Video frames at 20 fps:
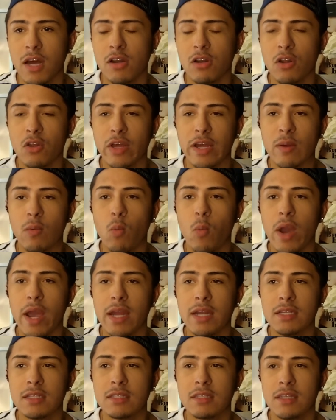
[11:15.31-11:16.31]
I don't know, like
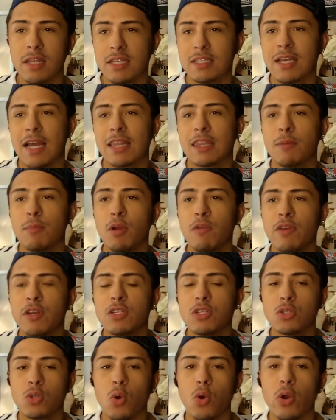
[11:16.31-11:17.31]
way to it's like the
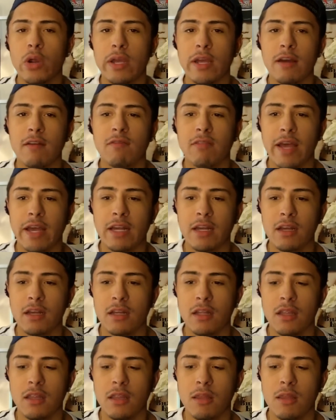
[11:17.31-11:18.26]
perfect story of like